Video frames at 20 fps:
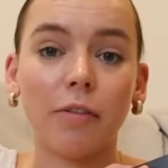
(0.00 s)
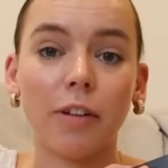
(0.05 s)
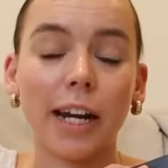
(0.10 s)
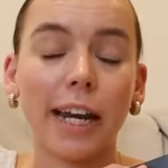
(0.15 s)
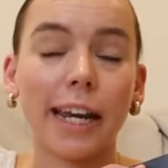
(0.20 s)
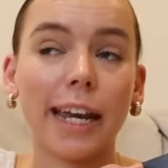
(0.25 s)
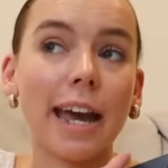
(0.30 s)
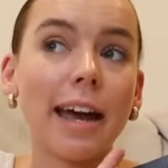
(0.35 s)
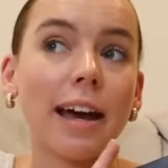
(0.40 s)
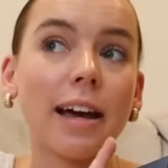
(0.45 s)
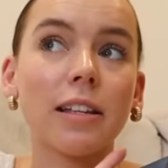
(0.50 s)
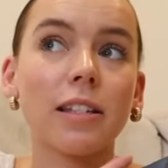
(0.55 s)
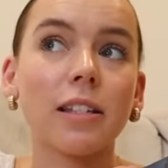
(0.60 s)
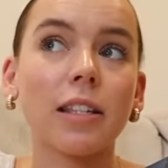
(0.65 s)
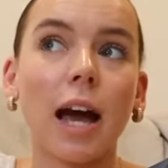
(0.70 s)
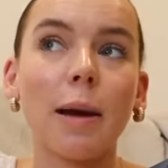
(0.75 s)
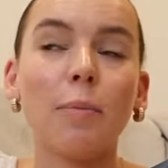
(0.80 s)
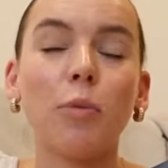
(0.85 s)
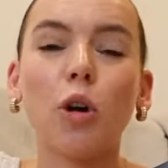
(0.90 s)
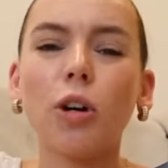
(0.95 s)
of it, I
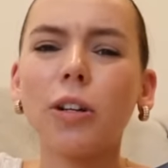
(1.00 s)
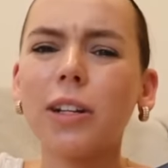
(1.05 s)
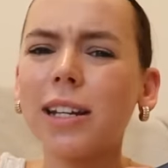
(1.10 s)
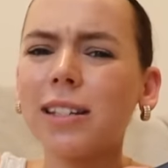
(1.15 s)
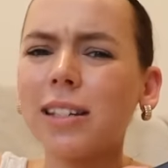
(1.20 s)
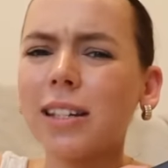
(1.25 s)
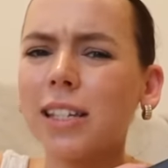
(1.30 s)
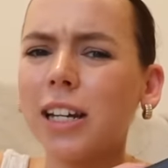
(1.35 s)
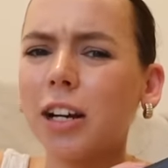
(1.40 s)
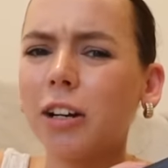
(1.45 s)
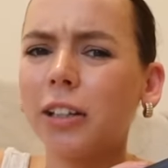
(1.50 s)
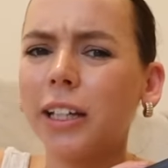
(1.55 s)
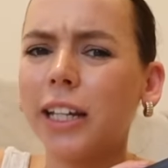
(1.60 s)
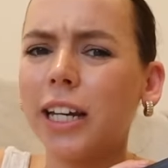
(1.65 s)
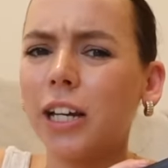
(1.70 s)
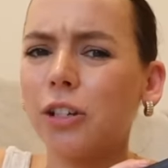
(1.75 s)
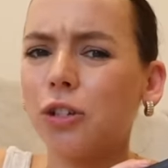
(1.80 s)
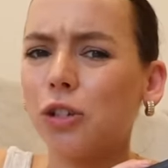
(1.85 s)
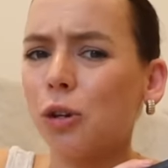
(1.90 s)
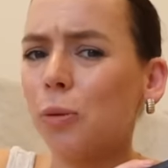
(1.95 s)
guess. I'm not
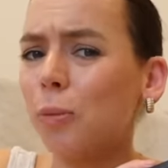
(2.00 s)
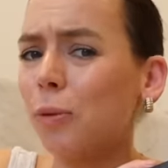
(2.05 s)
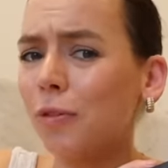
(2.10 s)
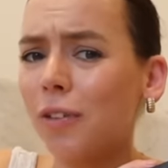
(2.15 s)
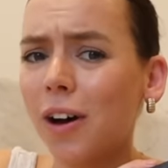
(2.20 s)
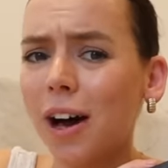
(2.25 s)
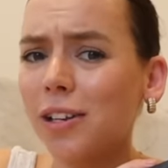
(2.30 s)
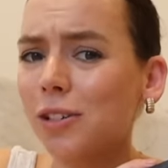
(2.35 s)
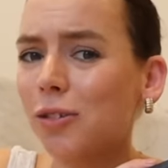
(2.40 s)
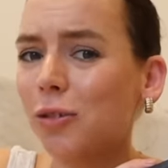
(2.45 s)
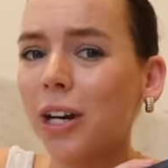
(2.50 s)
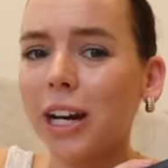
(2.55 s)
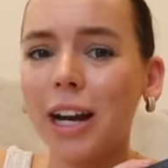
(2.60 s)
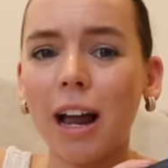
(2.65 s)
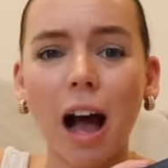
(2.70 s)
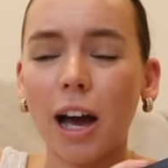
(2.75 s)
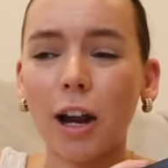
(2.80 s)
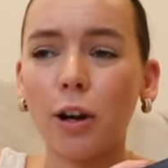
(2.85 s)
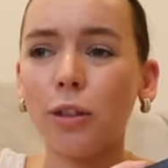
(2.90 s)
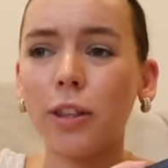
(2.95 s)
necessarily a super fast
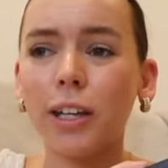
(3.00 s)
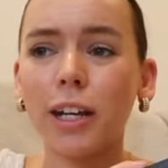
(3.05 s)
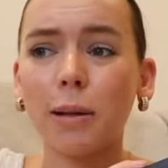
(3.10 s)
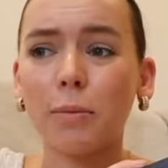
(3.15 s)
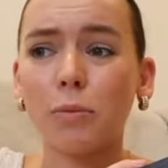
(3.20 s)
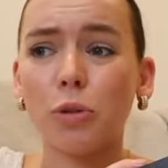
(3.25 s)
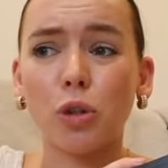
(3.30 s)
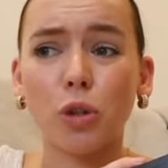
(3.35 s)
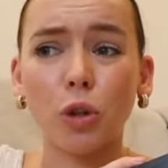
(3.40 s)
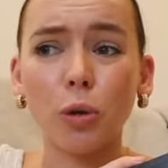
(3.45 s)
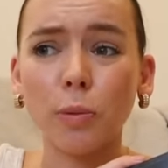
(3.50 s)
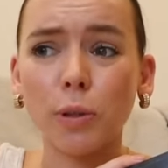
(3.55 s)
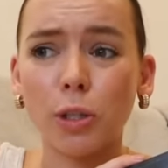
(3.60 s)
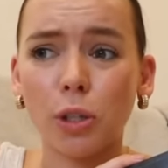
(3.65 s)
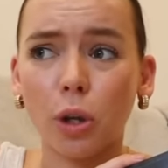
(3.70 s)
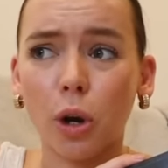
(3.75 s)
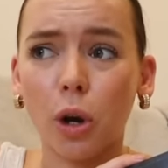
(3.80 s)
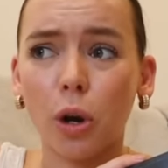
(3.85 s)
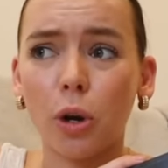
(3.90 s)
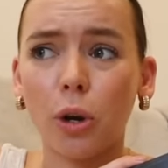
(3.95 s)
reader. I don't think I'm super
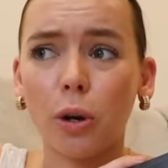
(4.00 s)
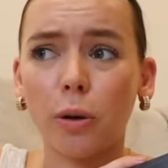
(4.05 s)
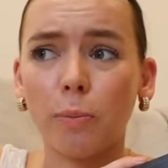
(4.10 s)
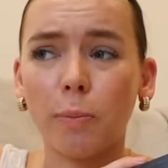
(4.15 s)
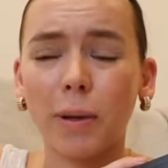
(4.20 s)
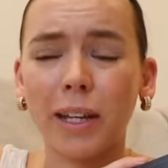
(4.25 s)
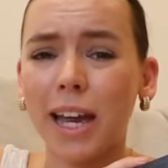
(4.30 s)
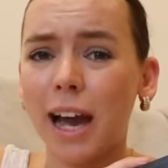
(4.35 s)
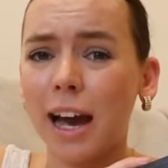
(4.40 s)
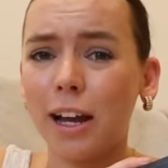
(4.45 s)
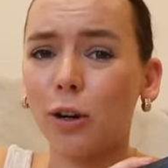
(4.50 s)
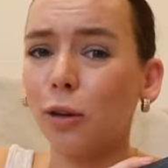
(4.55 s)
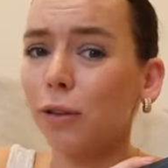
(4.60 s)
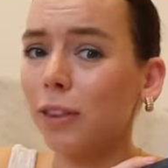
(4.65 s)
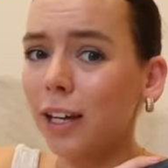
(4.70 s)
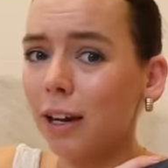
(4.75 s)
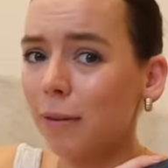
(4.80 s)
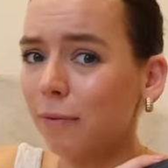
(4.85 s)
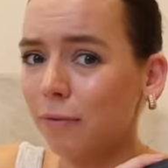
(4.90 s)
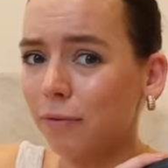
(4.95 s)
slow, but yeah, I don't
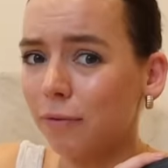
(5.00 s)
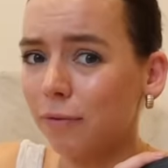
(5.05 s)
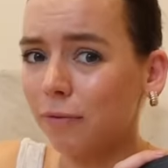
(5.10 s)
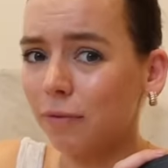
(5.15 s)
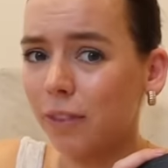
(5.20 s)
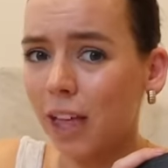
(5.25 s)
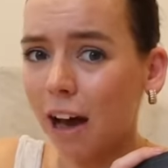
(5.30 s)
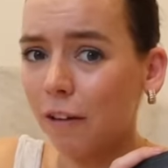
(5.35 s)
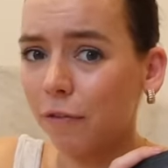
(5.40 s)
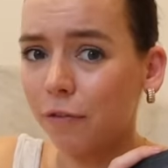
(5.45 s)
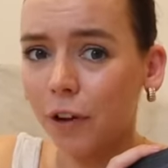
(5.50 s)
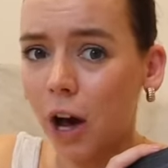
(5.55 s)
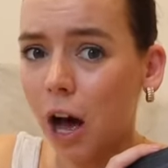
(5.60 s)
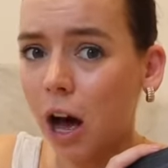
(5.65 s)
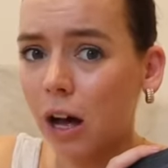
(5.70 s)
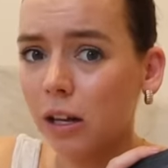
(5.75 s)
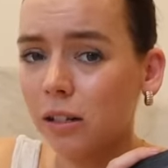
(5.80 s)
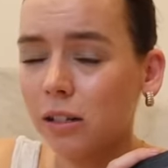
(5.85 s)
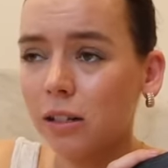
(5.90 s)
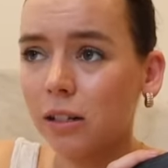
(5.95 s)
think I'm that
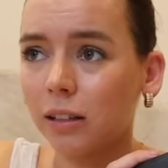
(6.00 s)
fast.